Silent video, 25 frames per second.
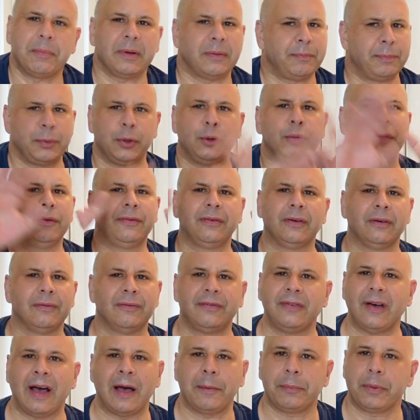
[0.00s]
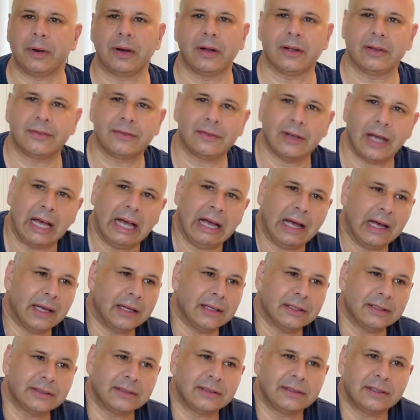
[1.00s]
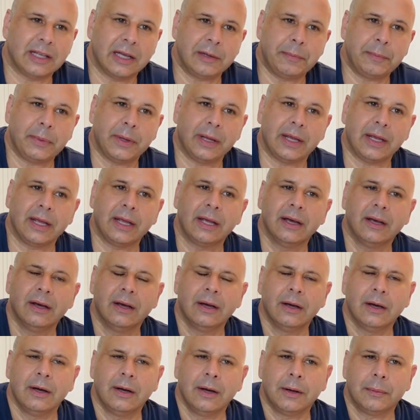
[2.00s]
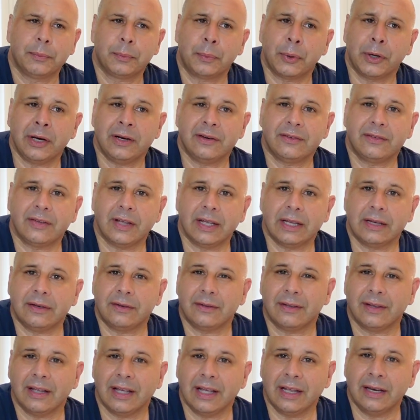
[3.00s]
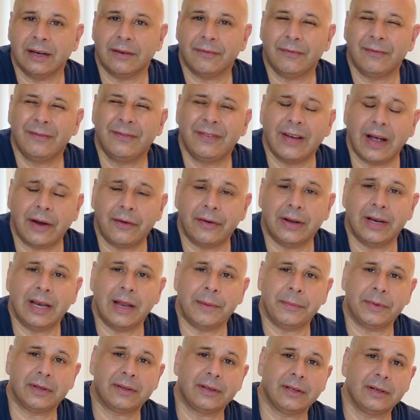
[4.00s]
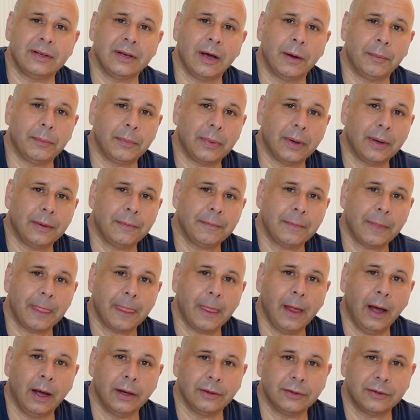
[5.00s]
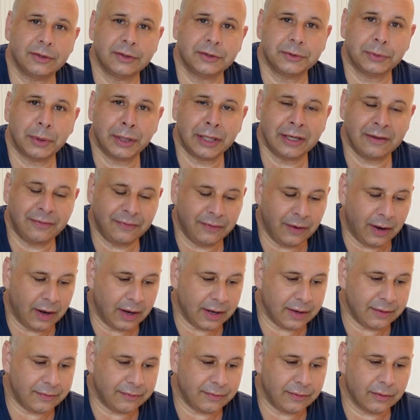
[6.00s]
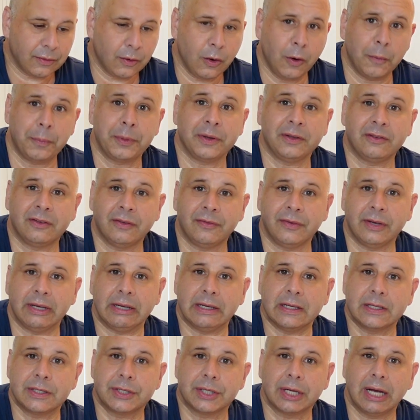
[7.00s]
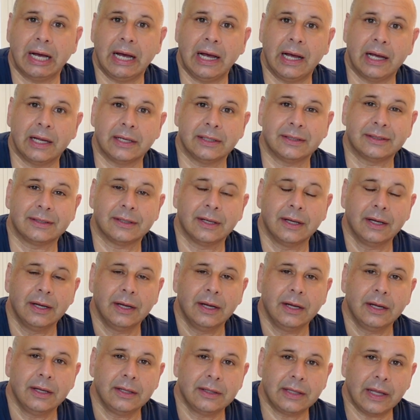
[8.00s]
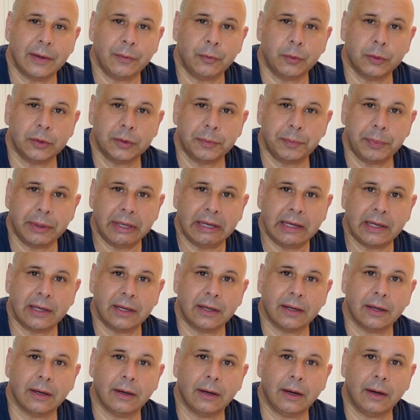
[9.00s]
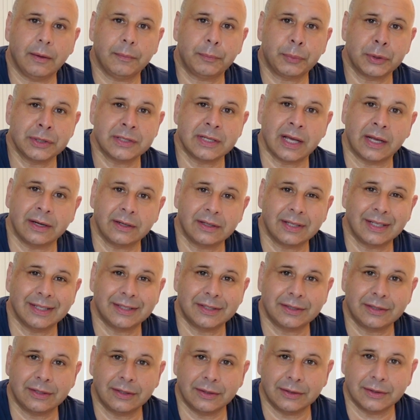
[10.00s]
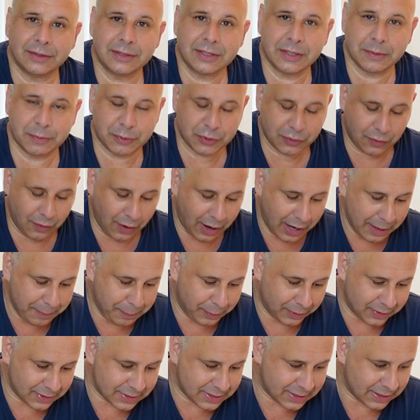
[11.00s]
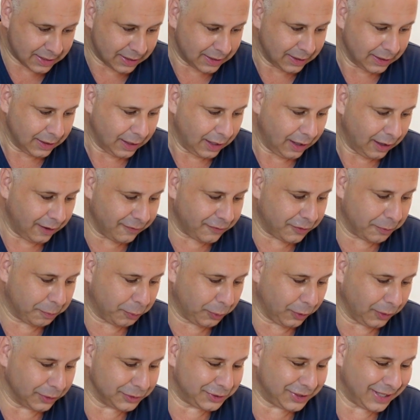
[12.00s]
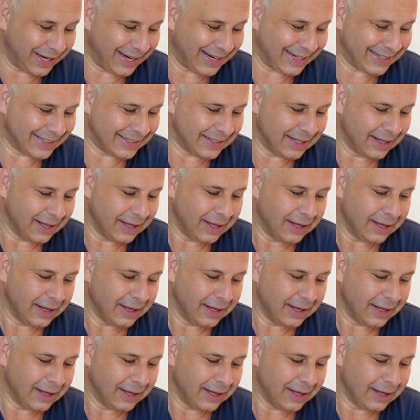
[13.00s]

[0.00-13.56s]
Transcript: be beautiful and fabulous and they'd be printed in a very limited number, 125 copies of each, and they would be presented to subscribers of the project.